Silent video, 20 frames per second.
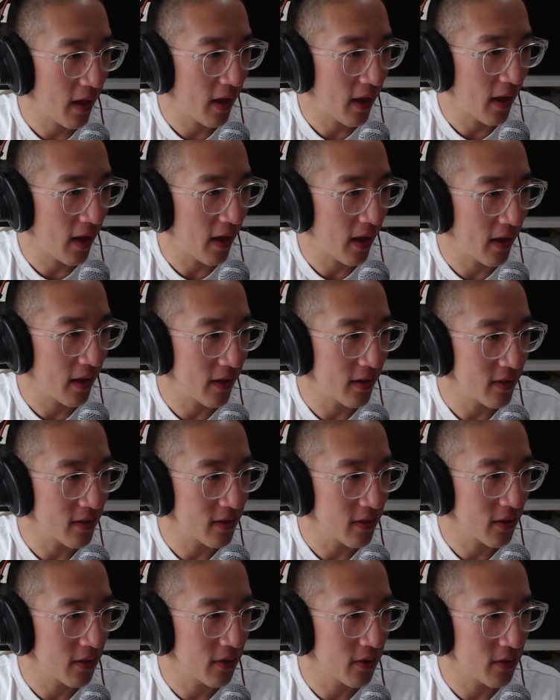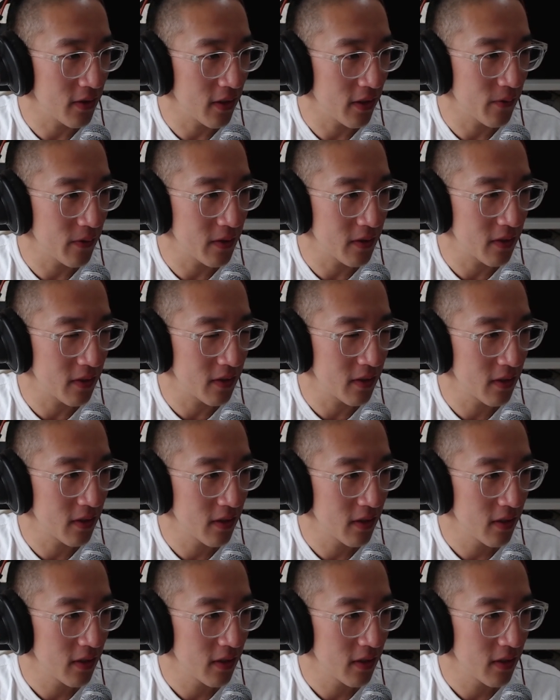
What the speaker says: And there was